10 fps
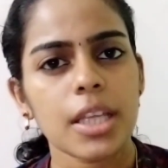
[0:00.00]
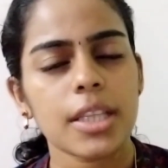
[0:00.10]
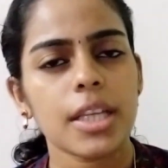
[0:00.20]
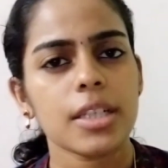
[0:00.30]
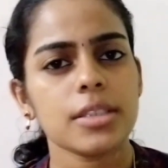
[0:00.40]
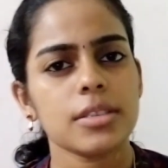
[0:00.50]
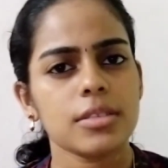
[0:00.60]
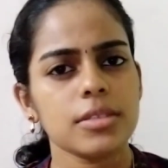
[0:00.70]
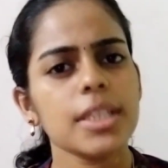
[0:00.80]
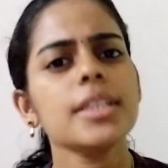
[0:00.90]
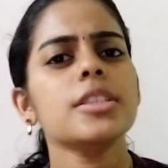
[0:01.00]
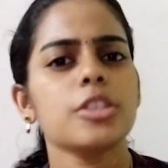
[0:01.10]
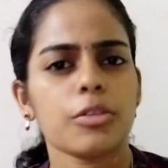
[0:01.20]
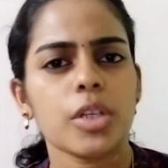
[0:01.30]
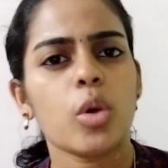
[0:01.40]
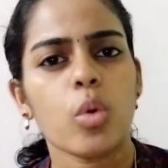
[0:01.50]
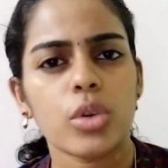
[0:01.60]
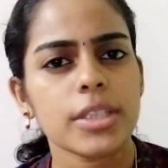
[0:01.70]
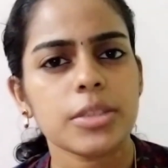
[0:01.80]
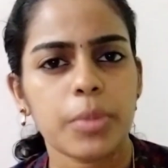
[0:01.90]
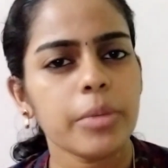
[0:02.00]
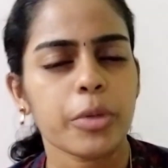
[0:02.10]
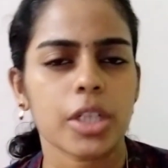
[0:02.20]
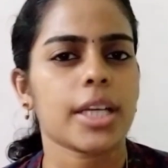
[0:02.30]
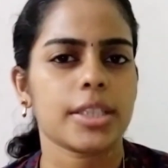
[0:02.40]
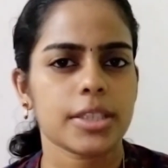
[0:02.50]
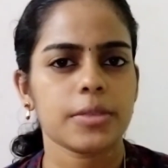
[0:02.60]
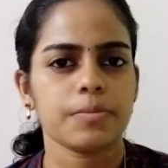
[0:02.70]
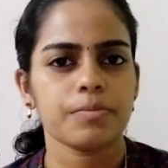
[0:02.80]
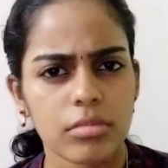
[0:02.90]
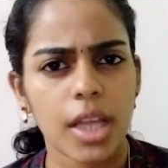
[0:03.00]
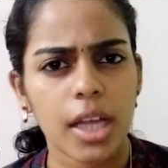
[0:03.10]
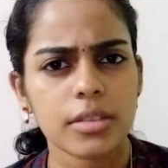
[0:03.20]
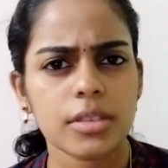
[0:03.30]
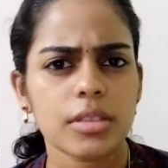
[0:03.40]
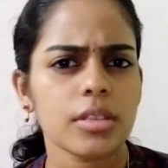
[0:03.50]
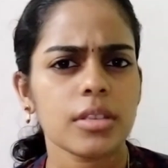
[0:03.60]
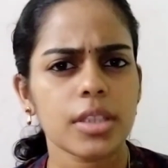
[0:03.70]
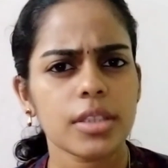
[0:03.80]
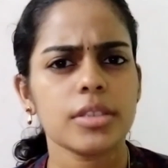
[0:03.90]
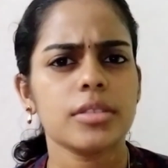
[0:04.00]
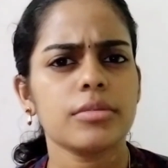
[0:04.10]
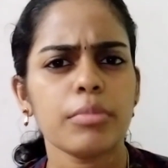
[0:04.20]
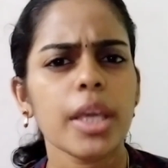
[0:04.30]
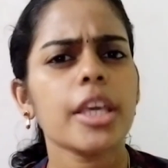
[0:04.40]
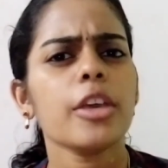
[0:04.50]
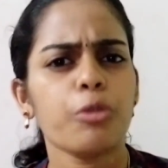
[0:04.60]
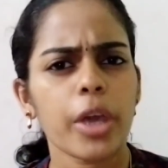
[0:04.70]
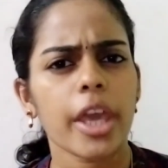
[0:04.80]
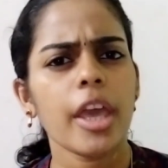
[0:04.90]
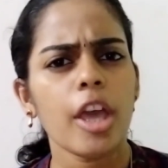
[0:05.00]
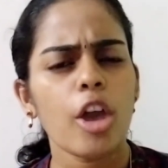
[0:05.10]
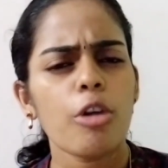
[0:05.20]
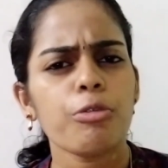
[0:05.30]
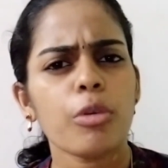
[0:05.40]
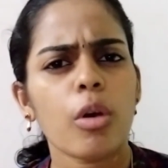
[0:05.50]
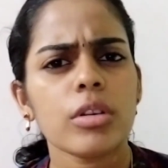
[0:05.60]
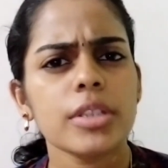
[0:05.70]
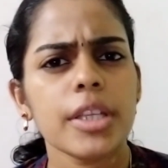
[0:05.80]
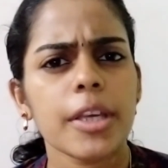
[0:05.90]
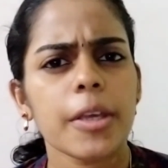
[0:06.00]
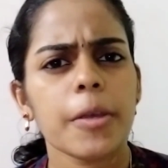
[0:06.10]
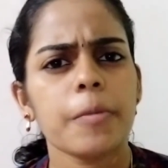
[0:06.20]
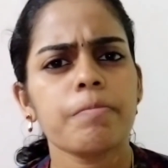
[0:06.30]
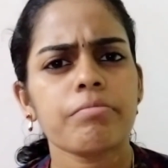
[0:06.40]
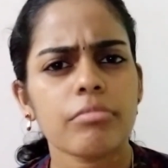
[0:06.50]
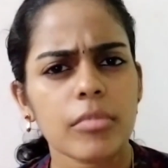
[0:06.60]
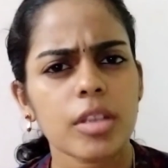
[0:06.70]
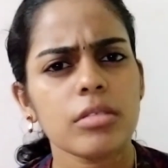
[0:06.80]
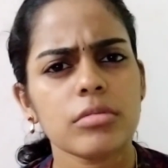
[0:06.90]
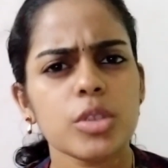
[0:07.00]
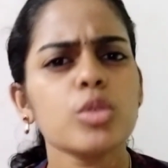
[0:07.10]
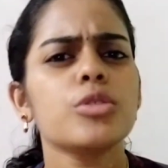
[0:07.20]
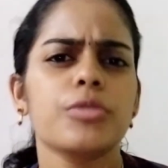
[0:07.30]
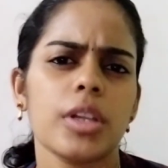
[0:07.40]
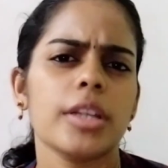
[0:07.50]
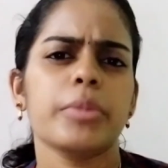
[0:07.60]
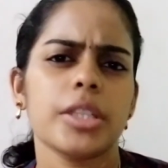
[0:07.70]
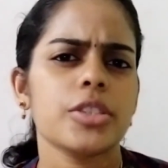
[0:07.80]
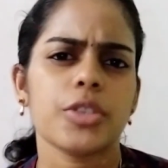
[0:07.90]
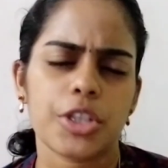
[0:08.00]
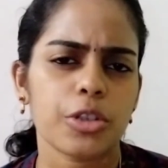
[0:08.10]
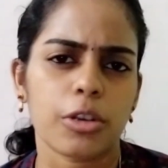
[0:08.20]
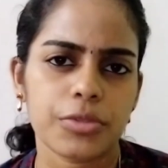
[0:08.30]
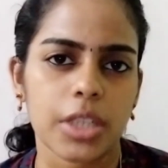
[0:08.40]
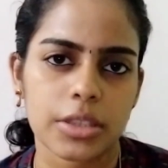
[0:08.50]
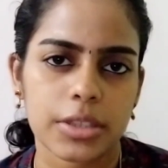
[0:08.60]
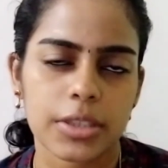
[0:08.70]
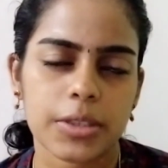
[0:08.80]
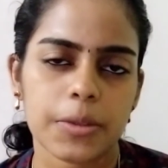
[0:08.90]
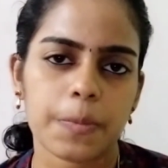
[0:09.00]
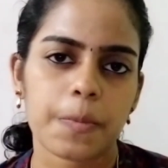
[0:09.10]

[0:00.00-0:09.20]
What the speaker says: the dignity of the court is being protected. That is making way for the truthful administration of justice.